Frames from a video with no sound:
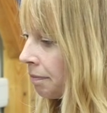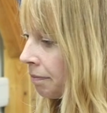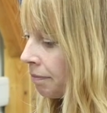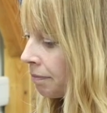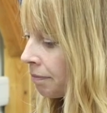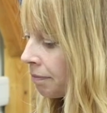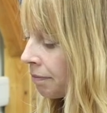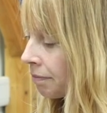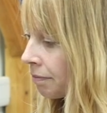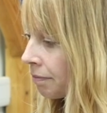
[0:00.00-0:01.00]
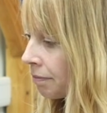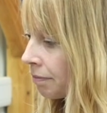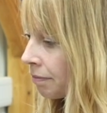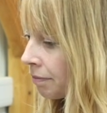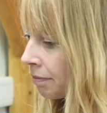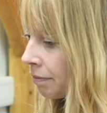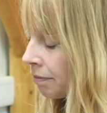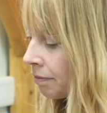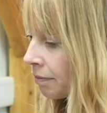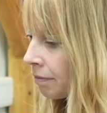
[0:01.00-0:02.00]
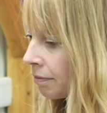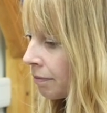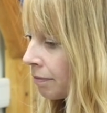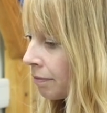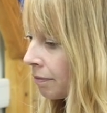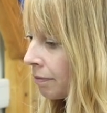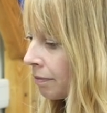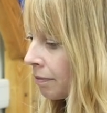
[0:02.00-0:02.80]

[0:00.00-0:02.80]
(not speaking)